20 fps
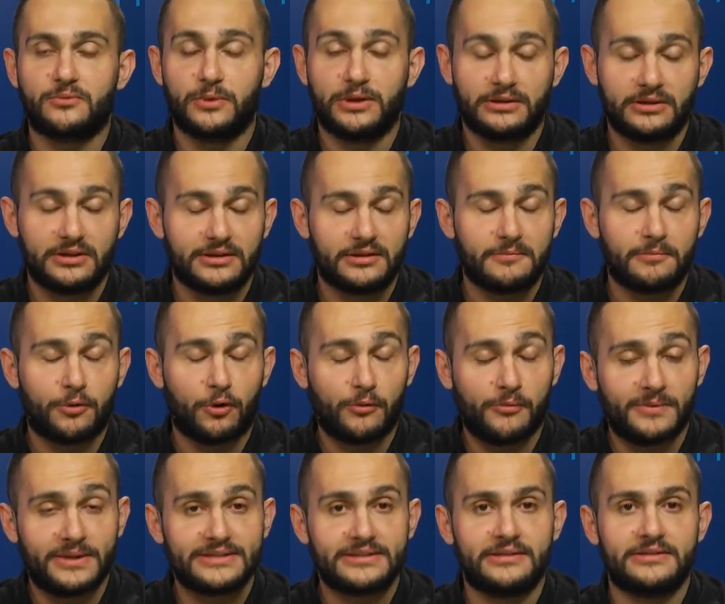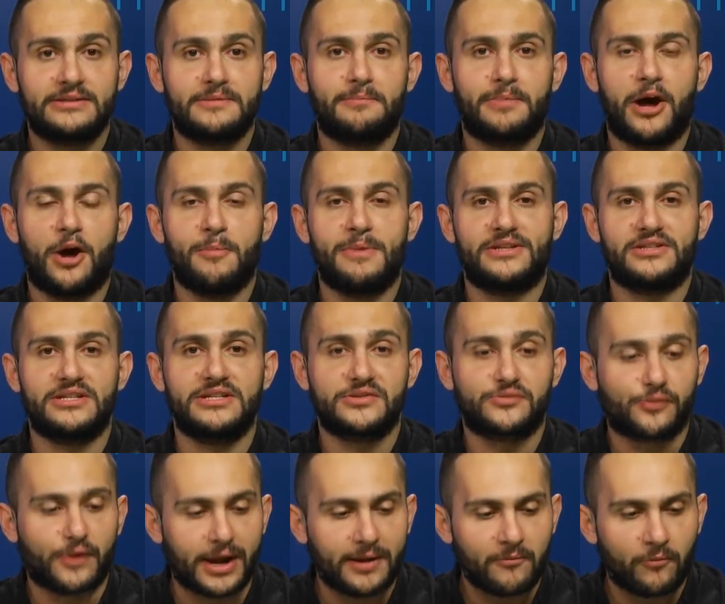We did improvements in the biometrics
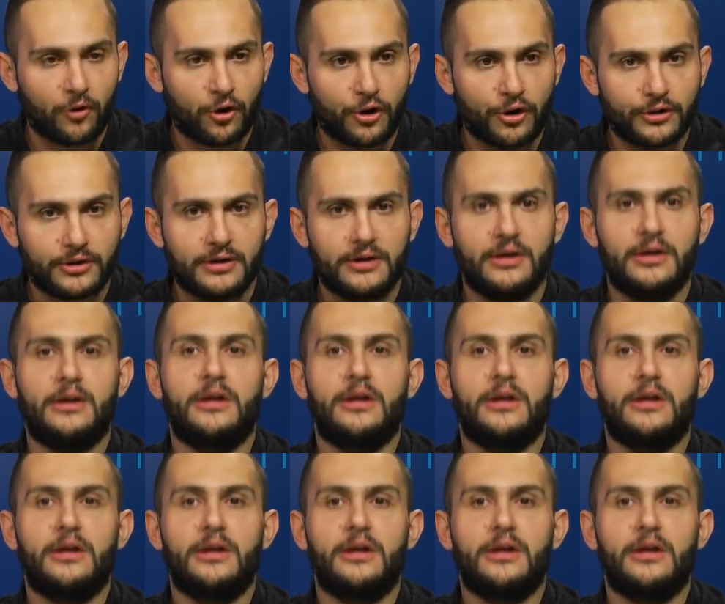framework.